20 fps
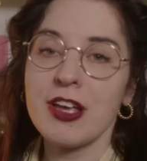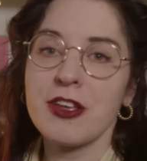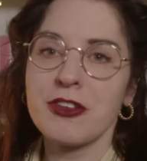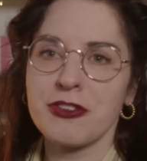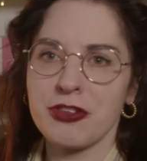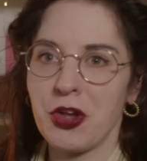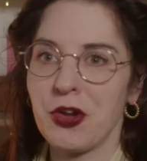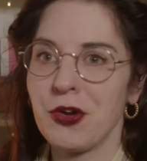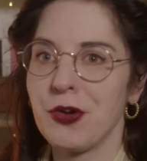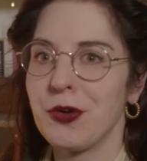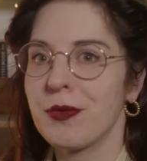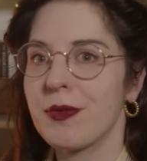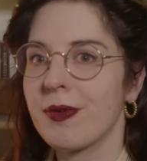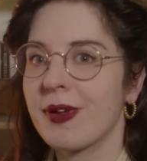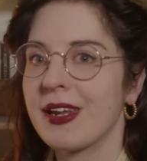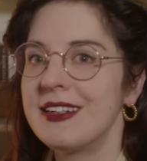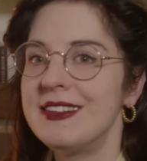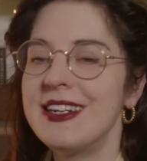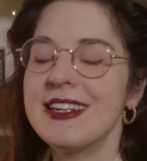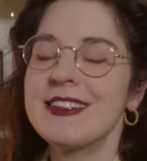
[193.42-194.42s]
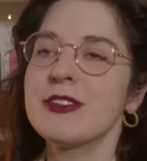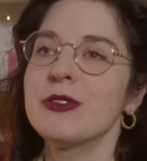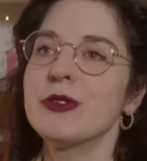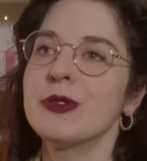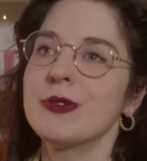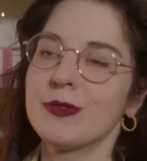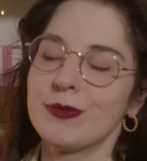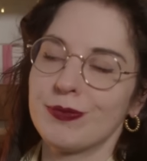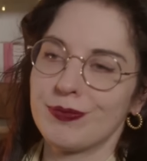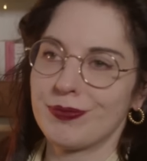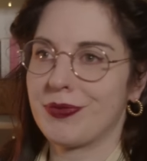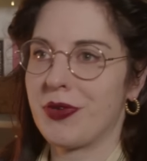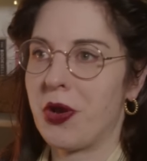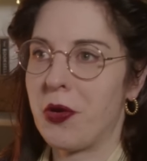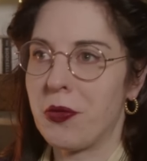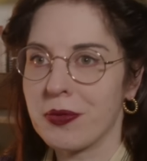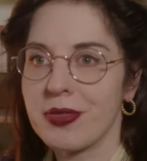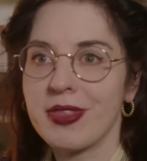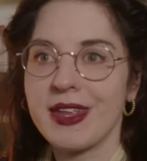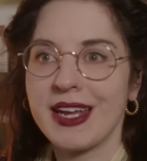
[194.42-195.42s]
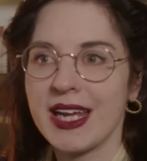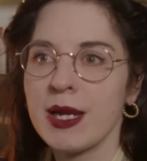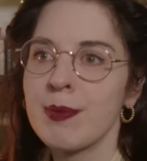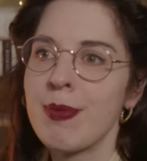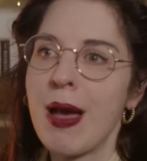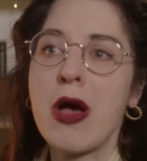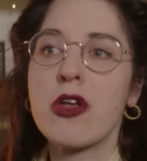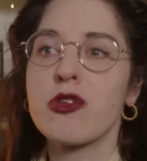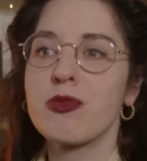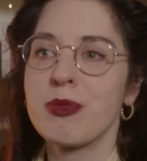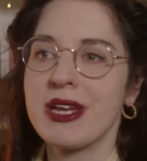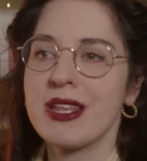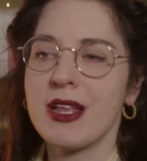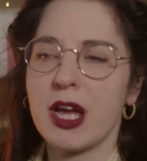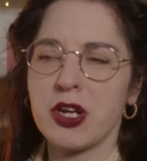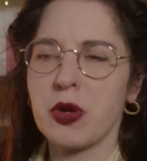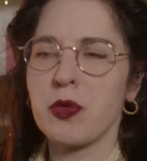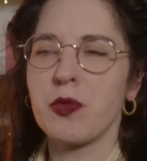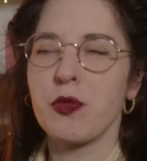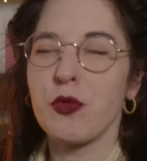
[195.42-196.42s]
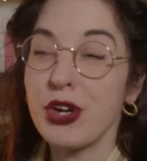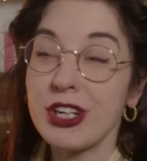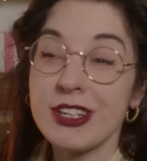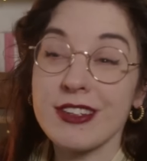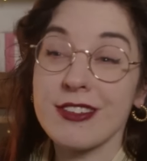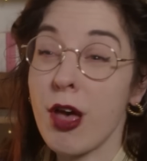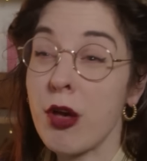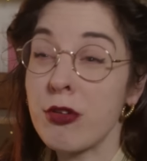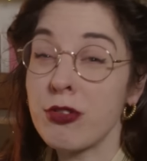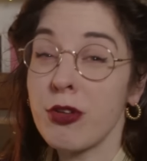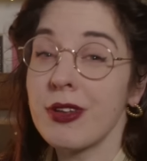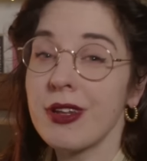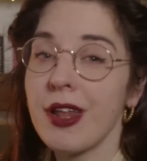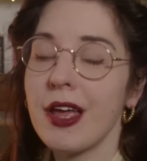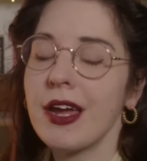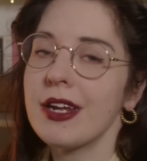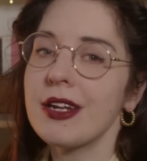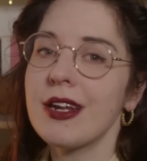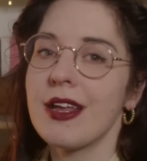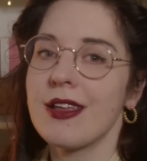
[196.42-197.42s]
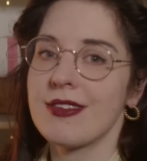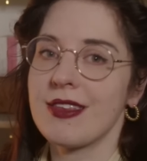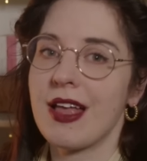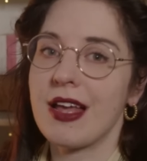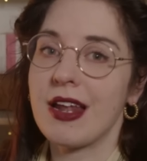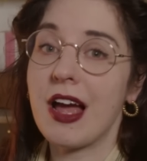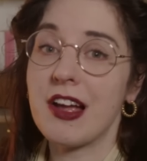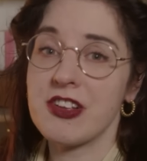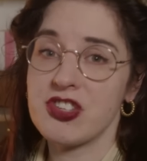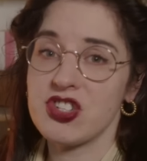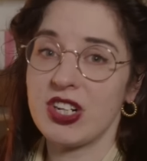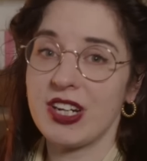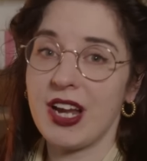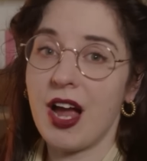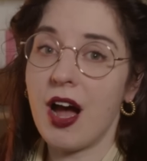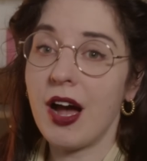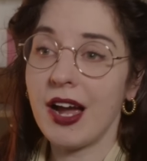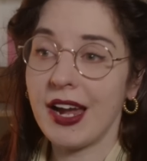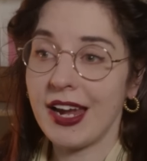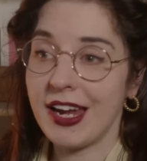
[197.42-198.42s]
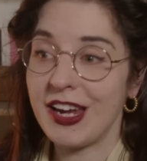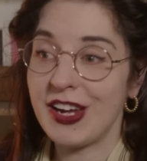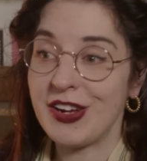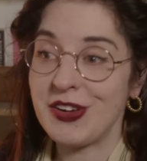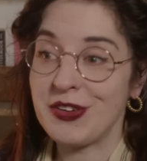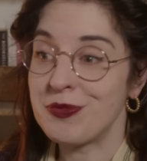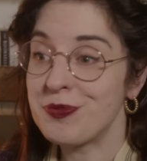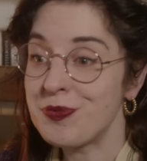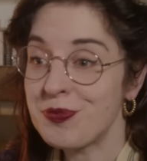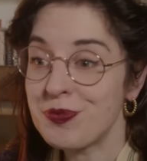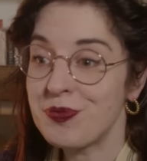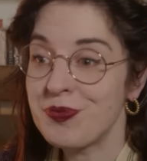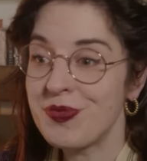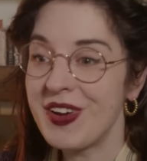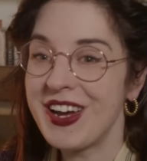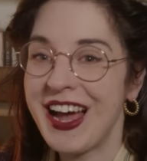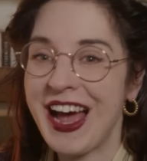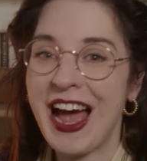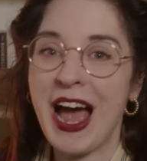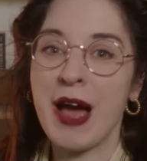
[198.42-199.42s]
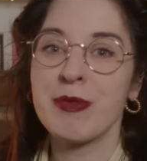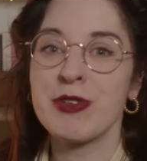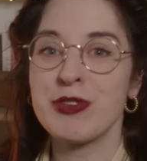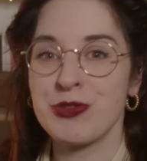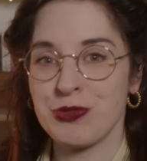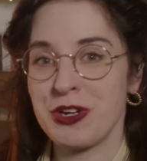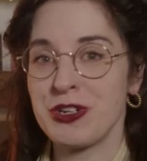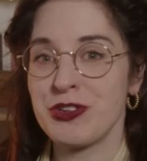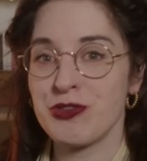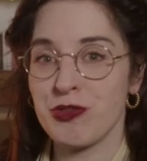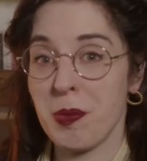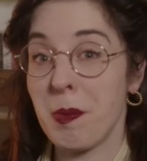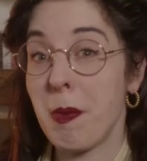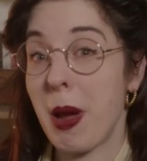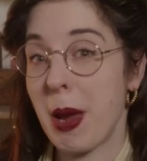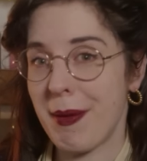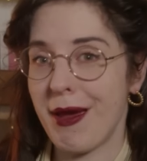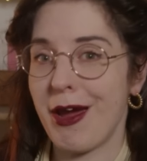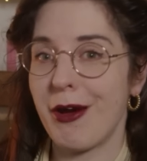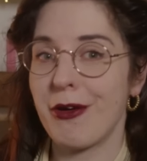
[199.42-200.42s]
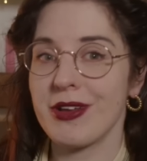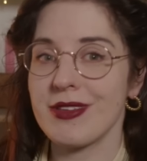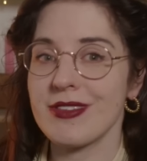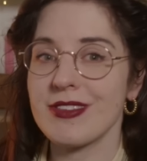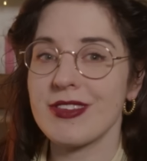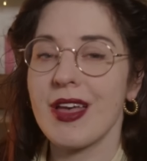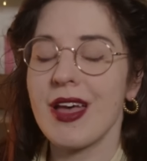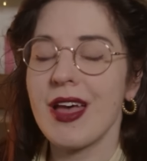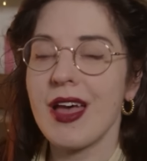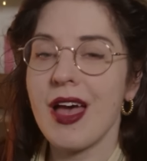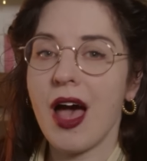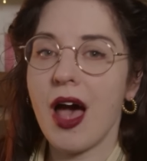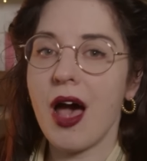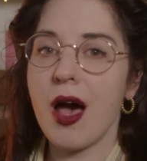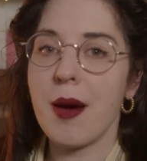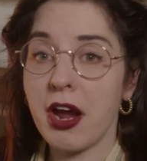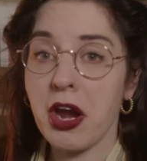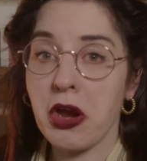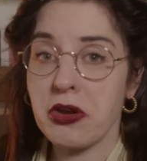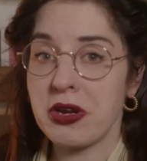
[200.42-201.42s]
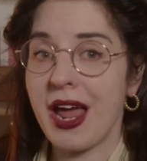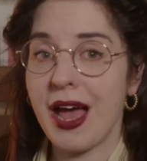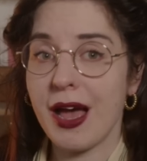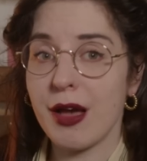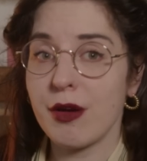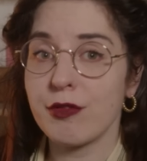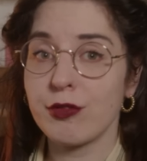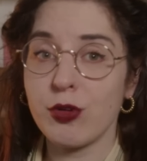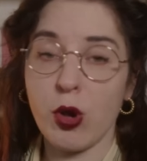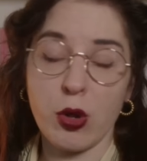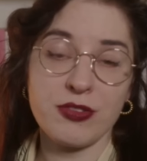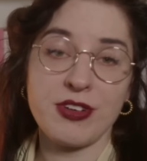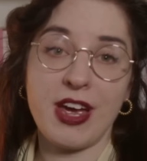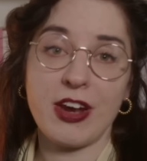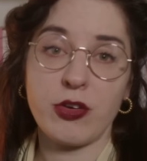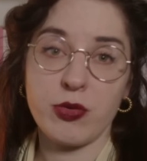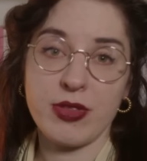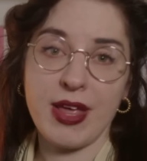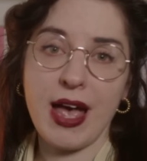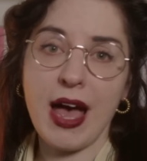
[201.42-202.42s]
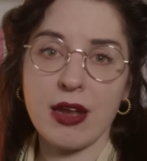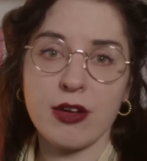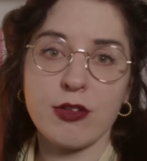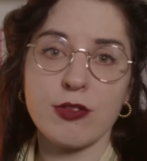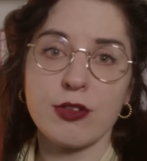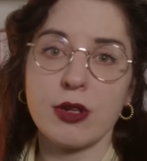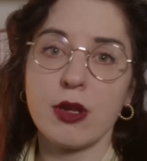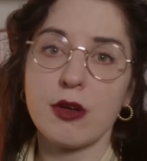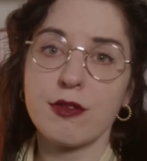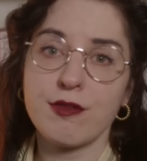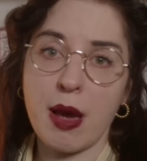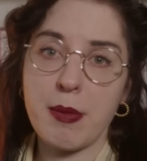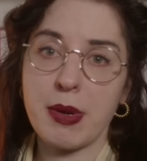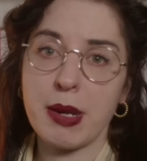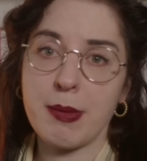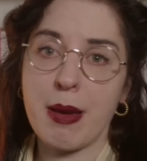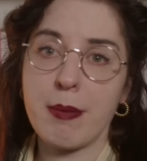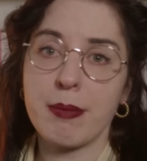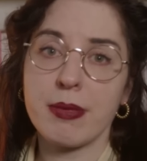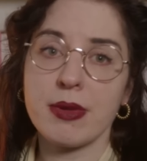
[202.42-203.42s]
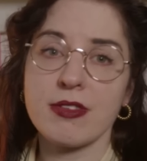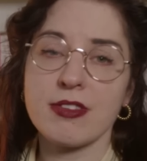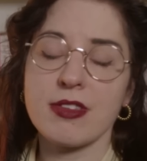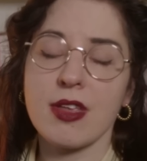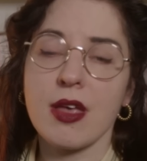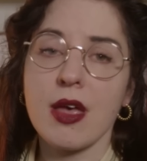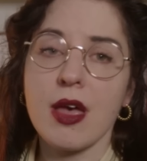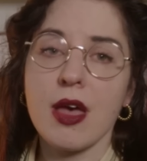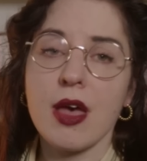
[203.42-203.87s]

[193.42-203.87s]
So little known thing about me that I don't really discuss online is that actually I am estranged from my parents. Um, I only have contact with a handful of family members,